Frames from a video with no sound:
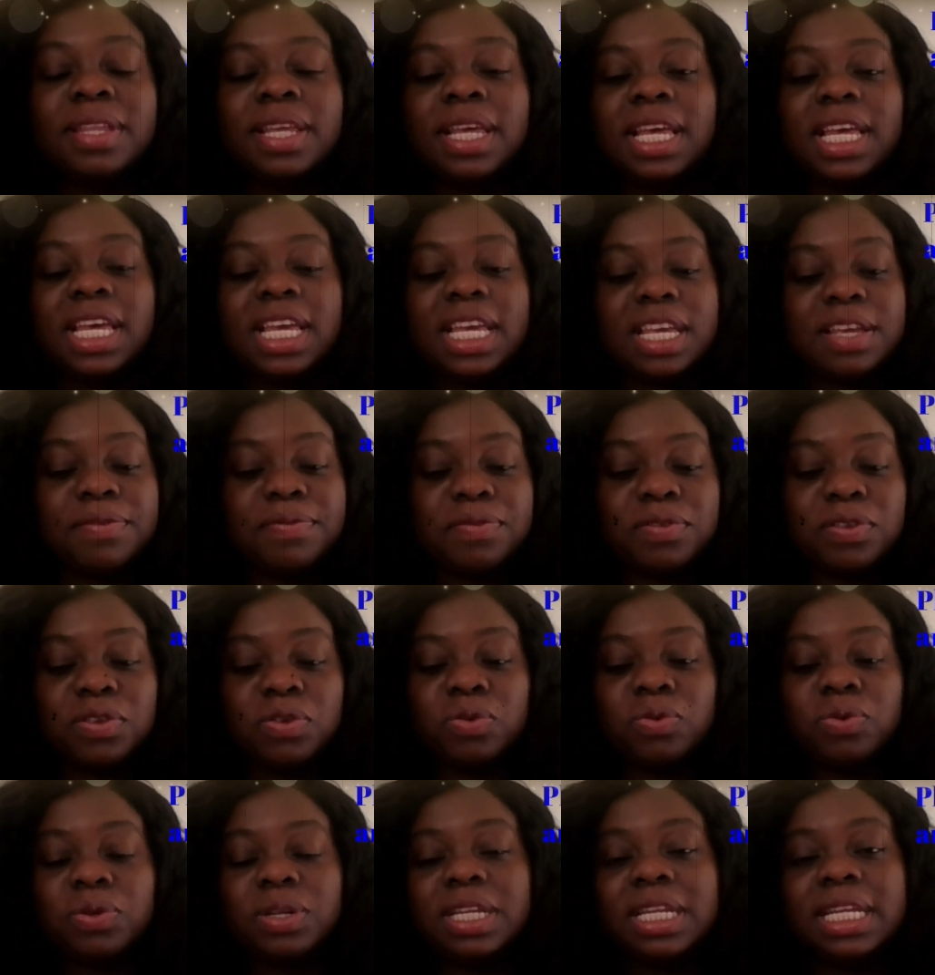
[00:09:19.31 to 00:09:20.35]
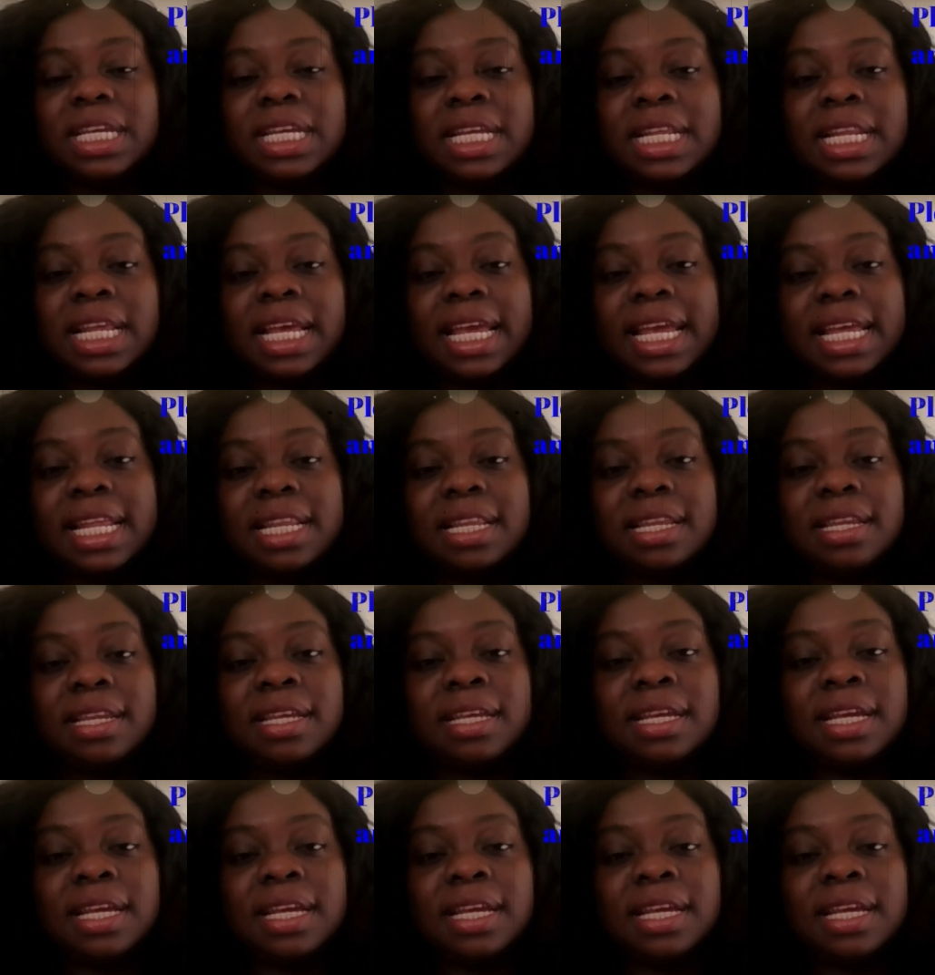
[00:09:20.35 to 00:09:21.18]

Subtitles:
If you need any